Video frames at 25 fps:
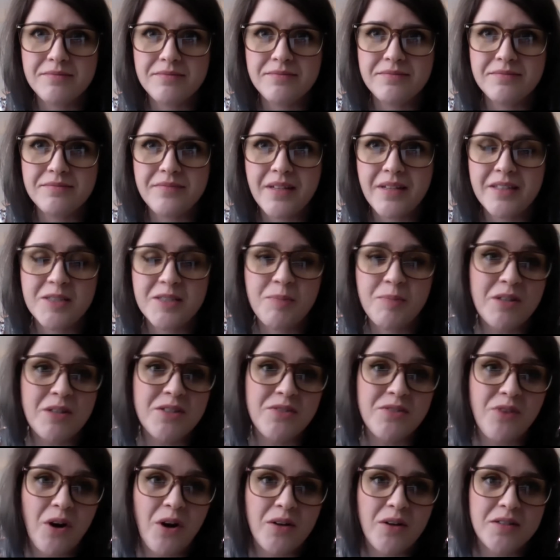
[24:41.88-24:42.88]

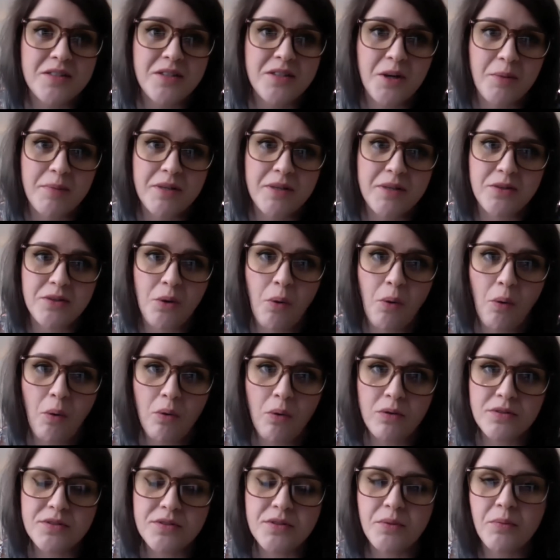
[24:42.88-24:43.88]
expressive arts therapy as a
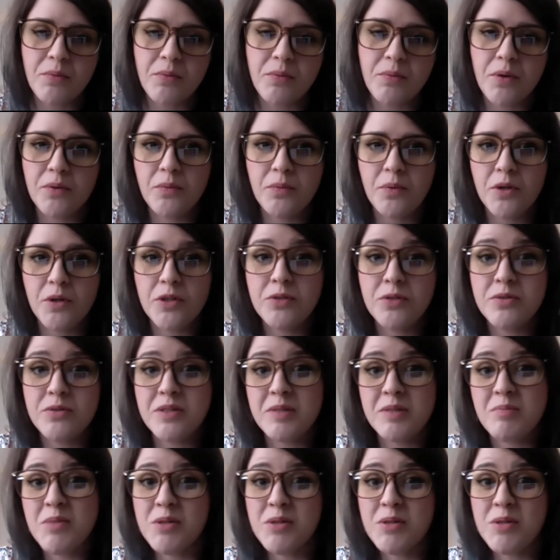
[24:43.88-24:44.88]
whole. So we're
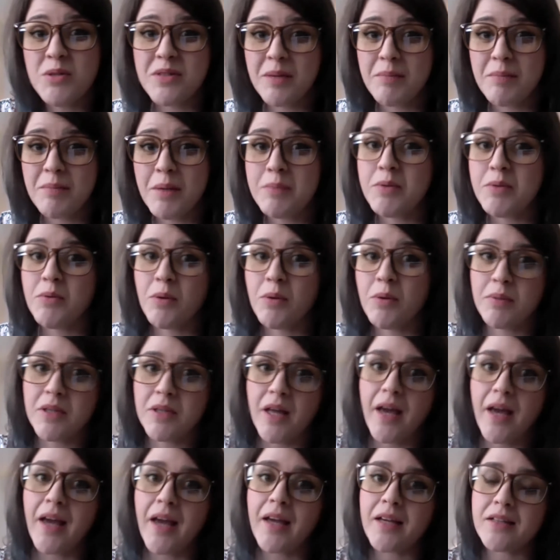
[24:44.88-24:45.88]
using music, maybe we're
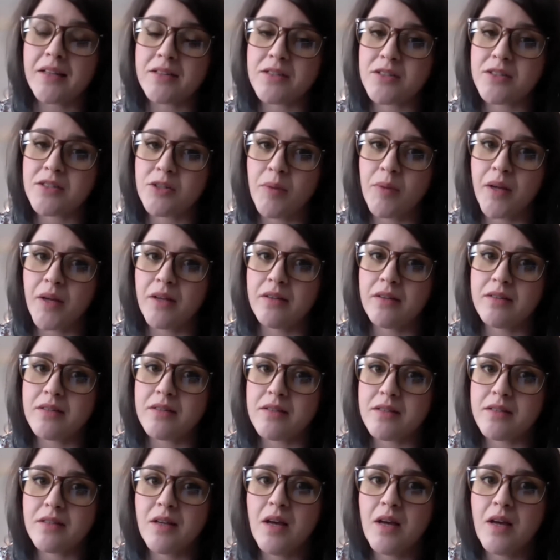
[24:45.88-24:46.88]
playing
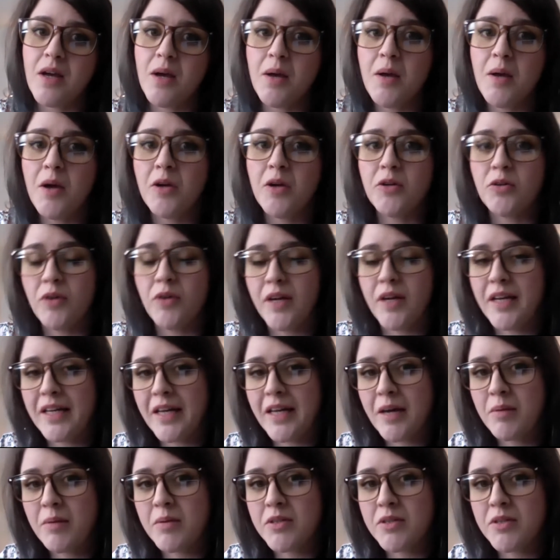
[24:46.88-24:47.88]
instruments, creating
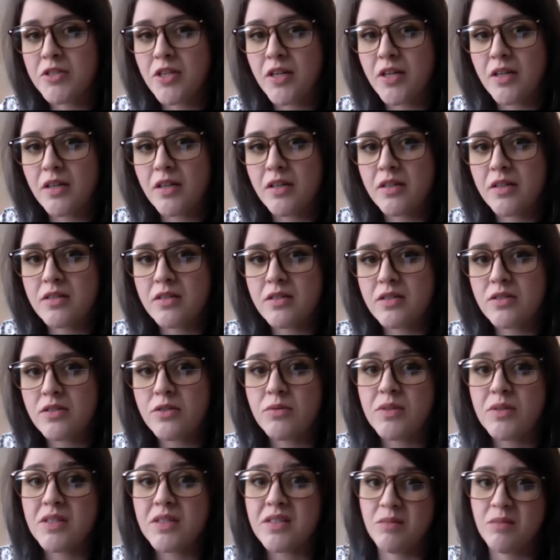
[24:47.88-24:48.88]
images,
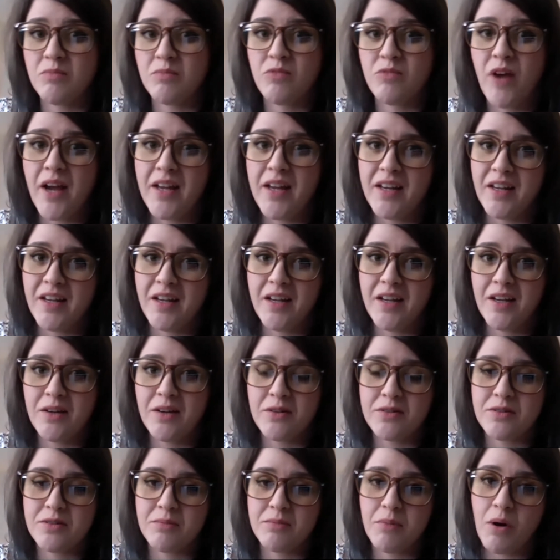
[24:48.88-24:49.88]
doing some writing or
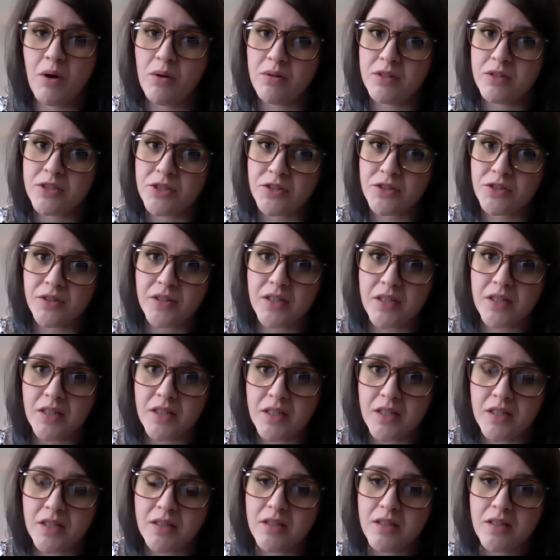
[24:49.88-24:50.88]
some
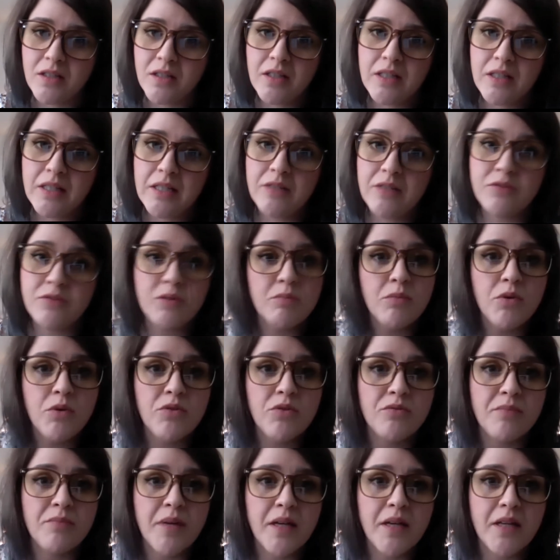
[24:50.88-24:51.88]
poetry, even
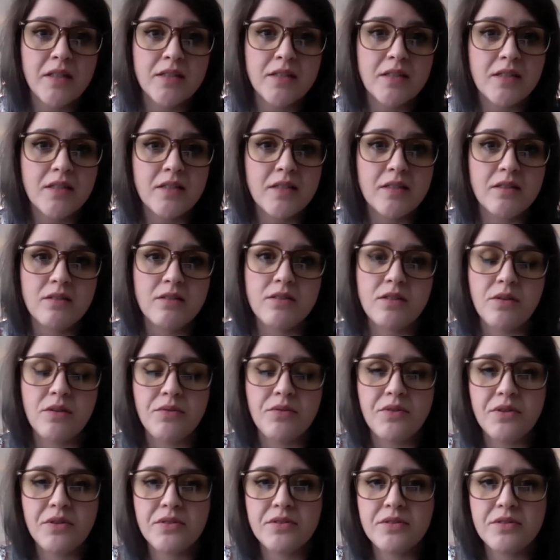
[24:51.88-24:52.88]
movement. So
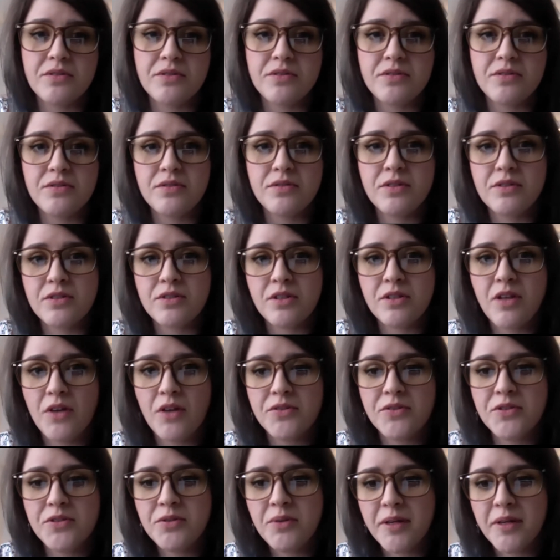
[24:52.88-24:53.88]
there's a lot
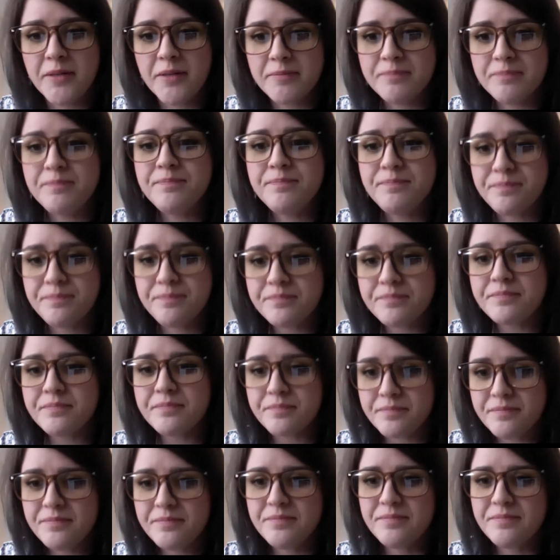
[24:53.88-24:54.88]
to it.
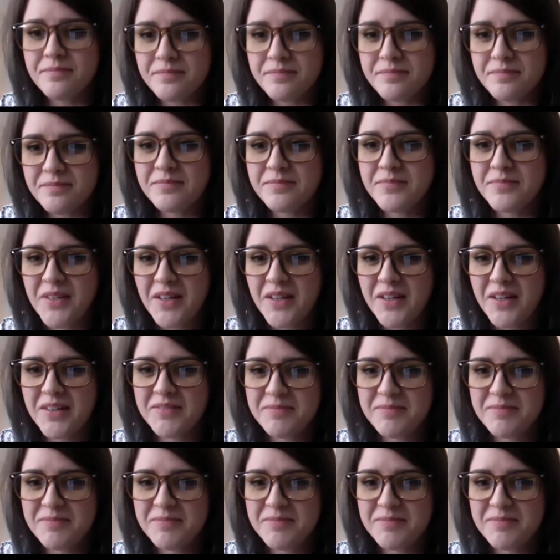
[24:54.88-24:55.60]
Yeah.